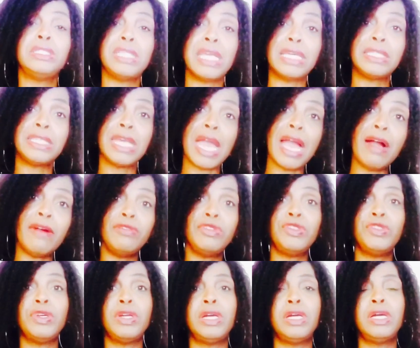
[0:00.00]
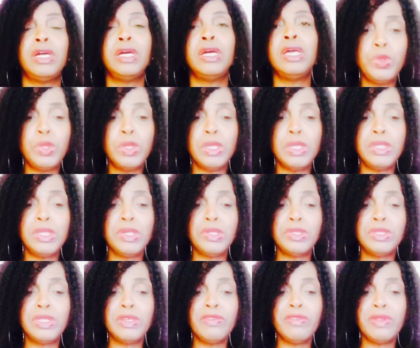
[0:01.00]
That's AFTRA.
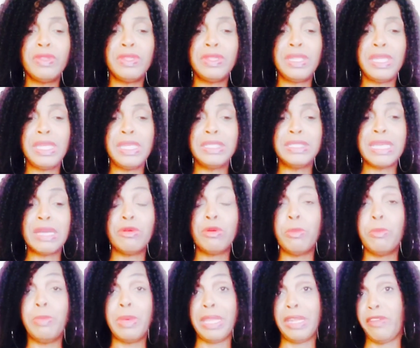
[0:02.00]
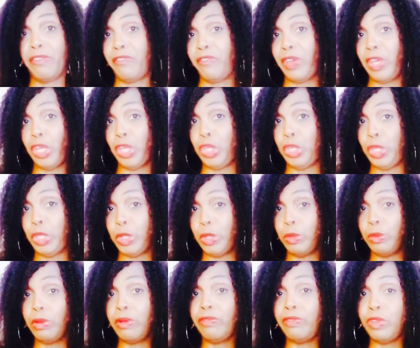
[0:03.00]
There's different things that will benefit
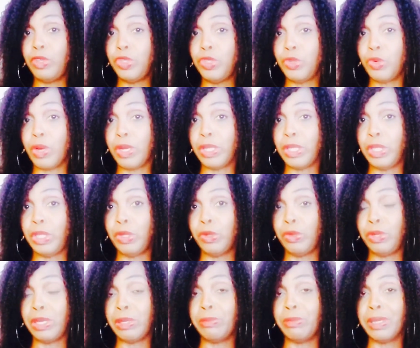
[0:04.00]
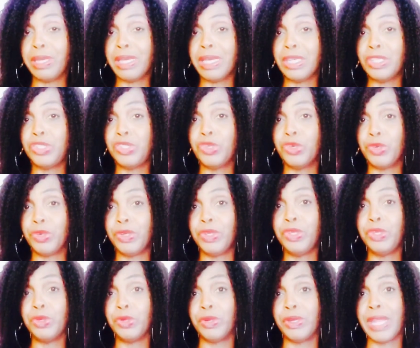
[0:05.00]
you if you join the union, because
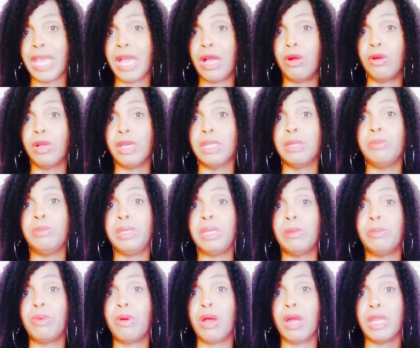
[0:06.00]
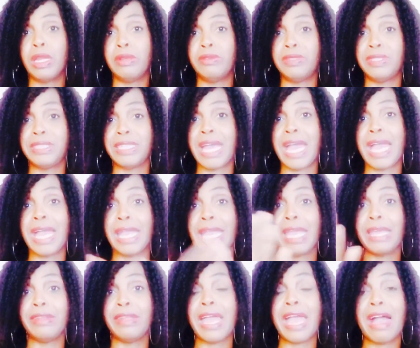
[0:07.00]
you're now going to be a part of SAG
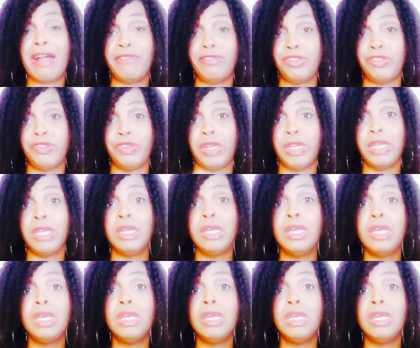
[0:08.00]
and AFTRA.